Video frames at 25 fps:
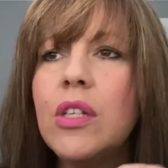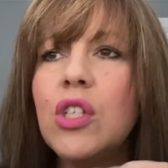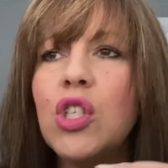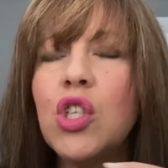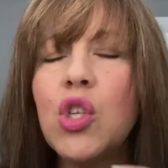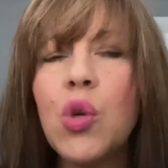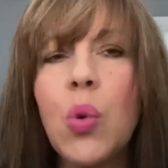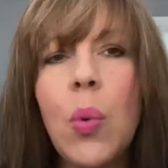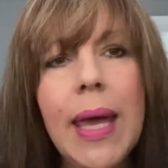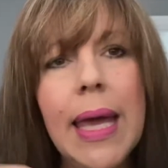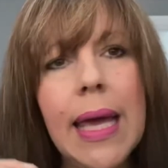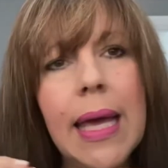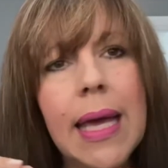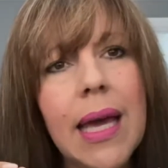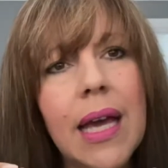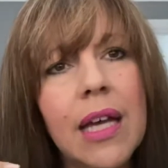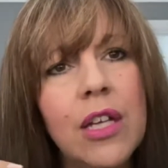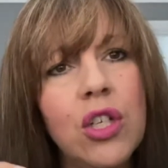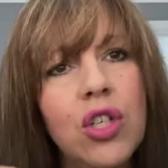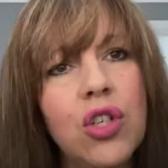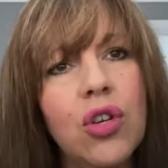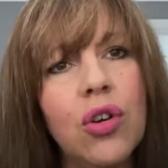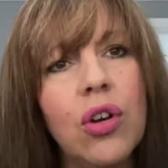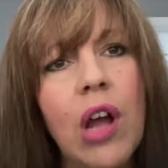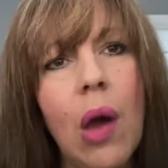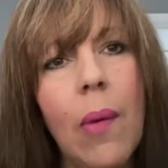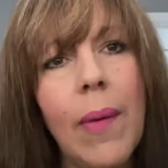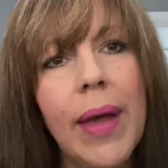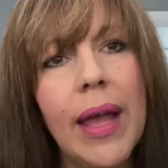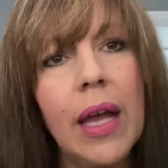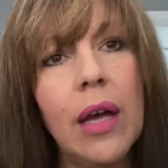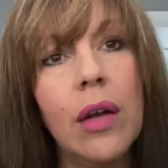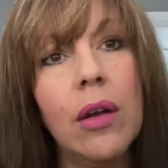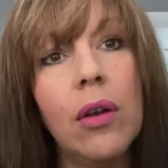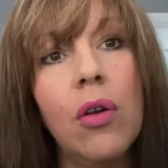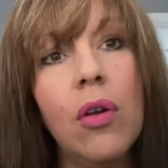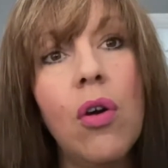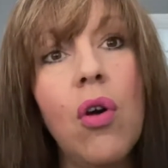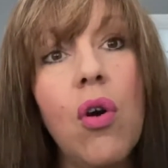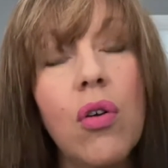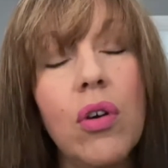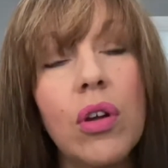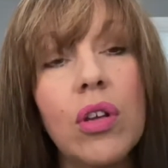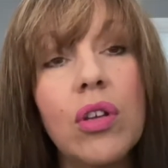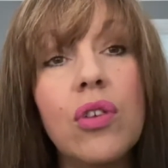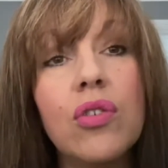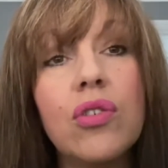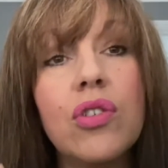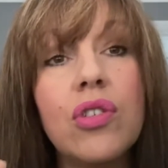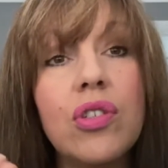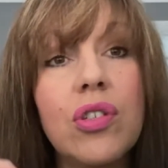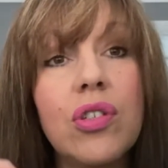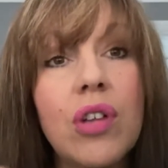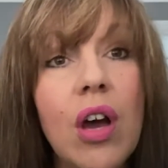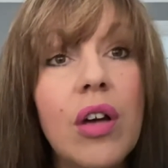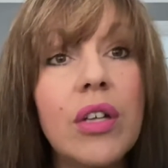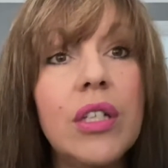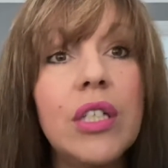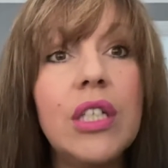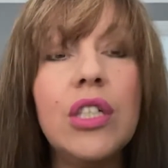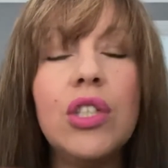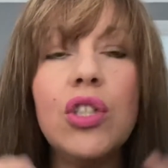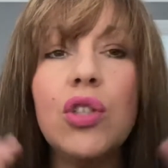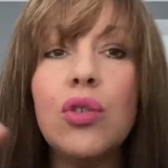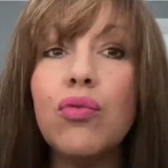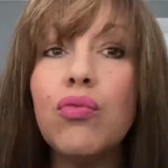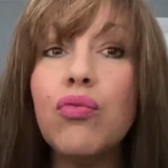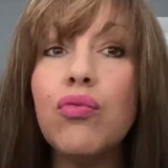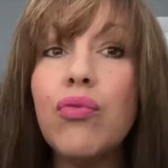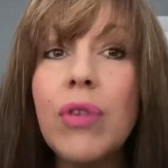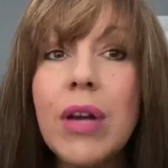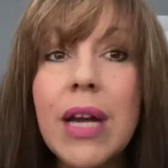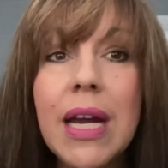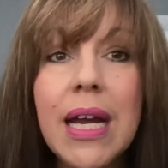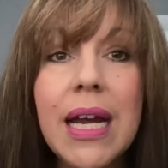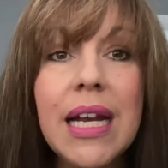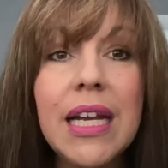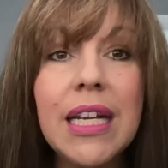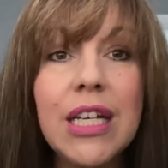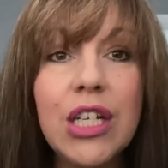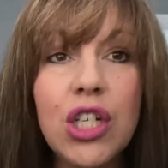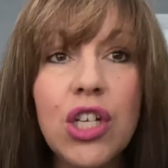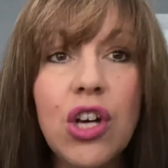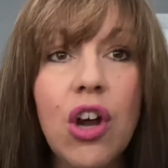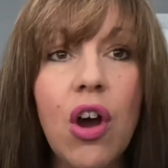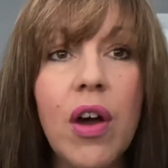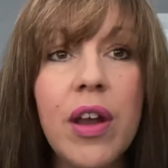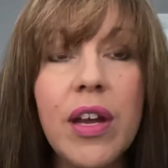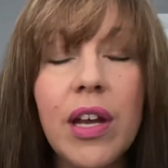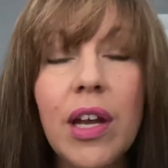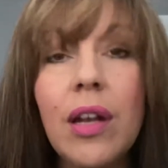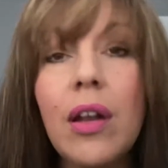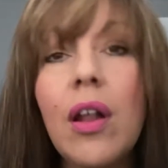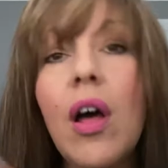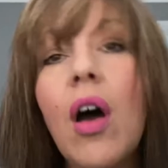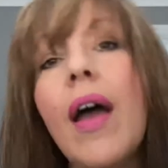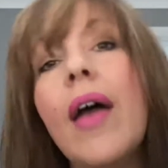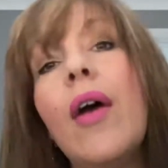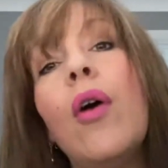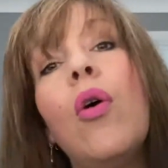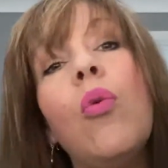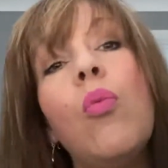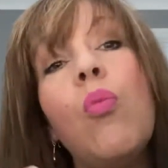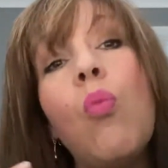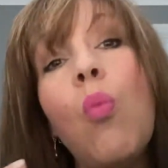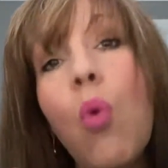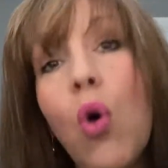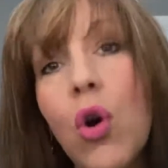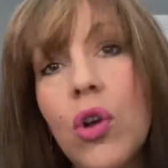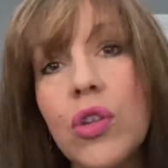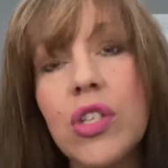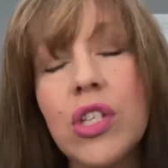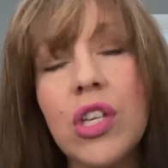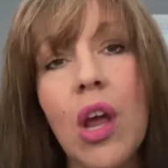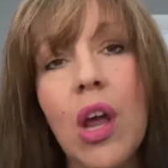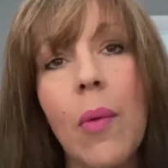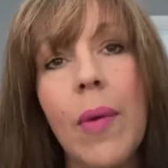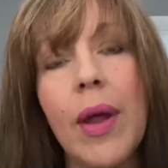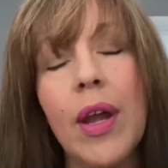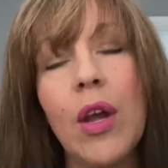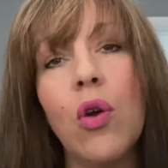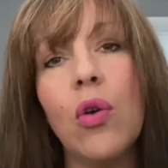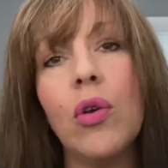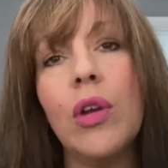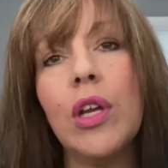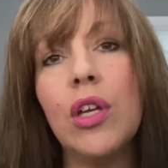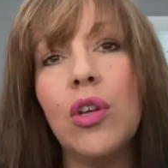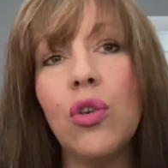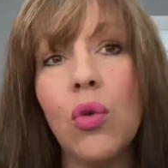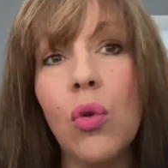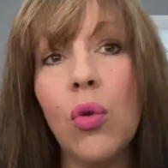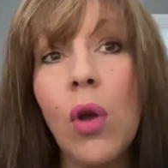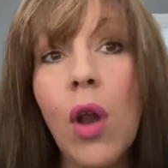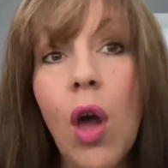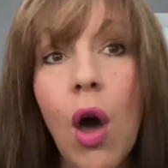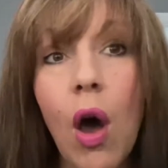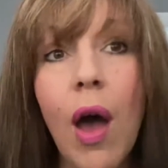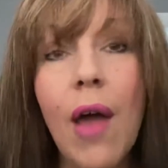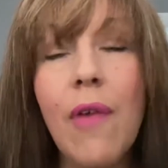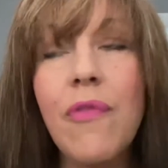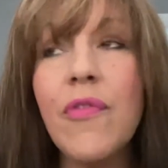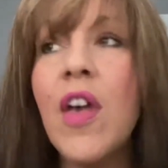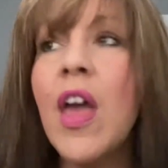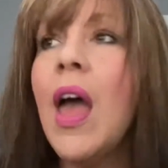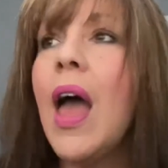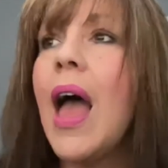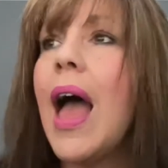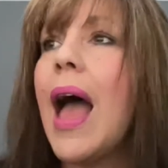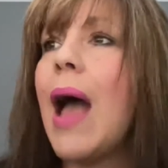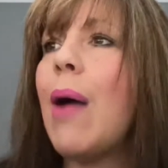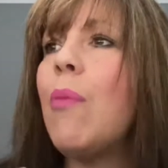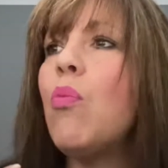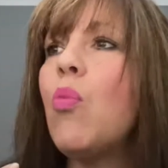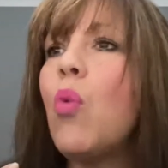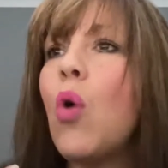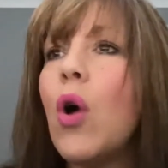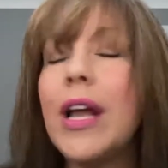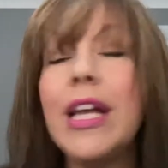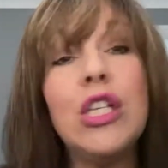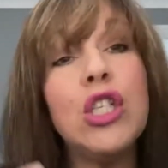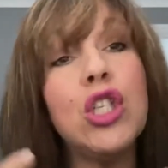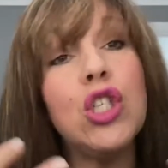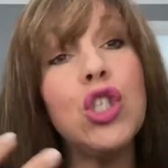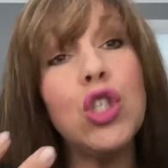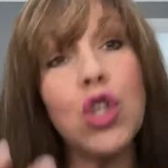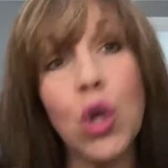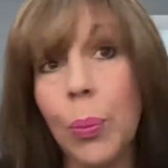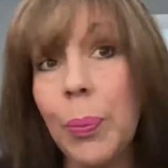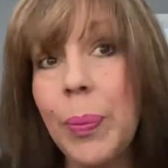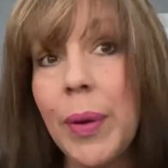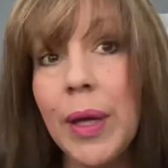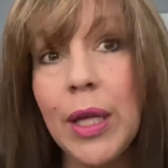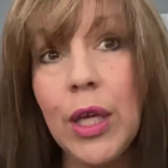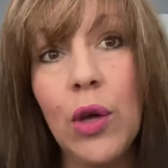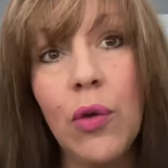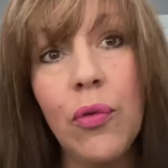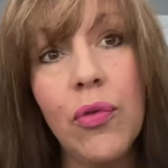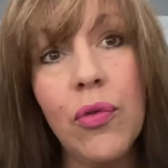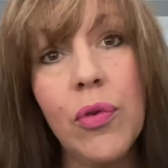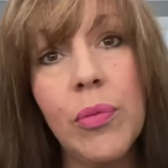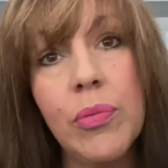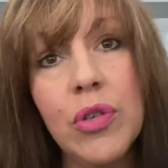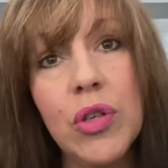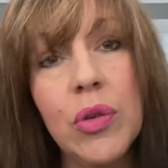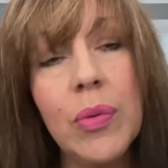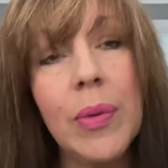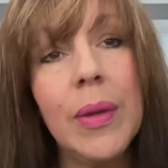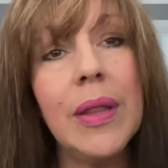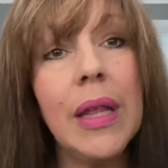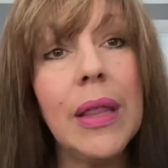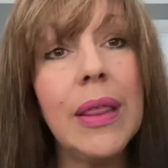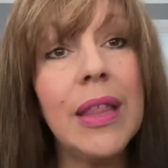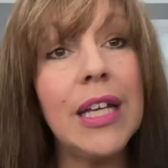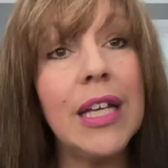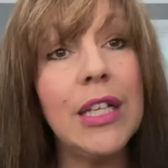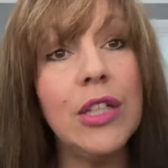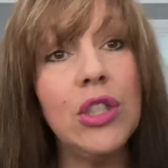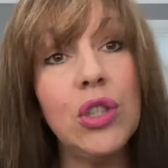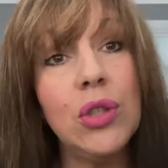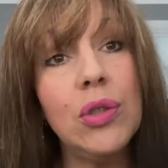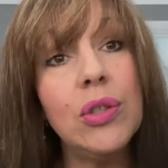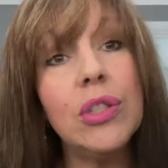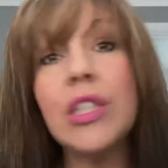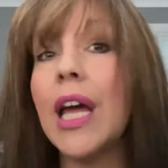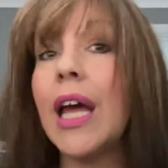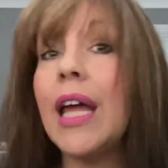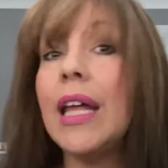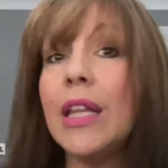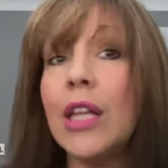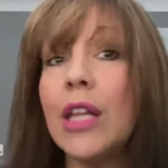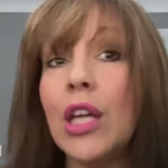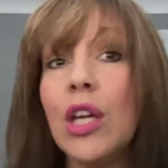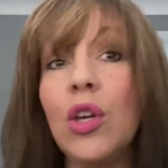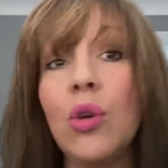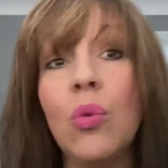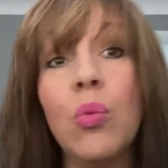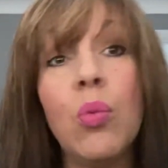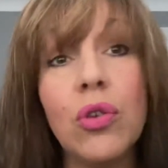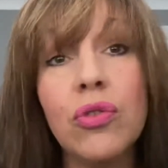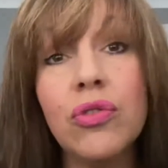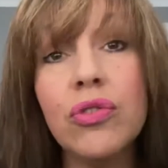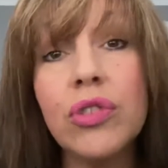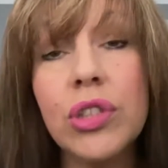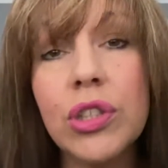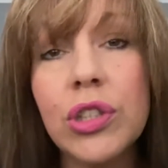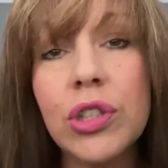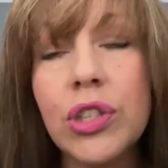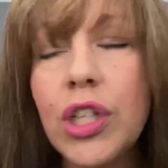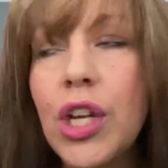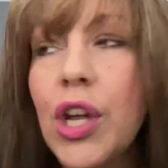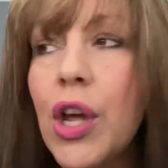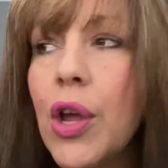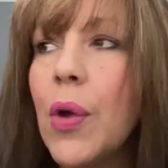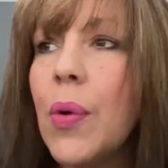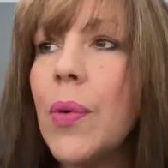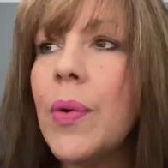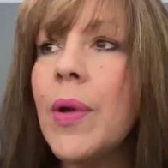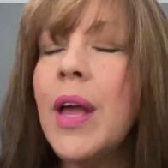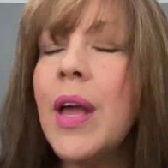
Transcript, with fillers: tweak as you're going along and you're starting to really shine a light on what's going on in your life and what is stopping you from doing the things you say that you want to do.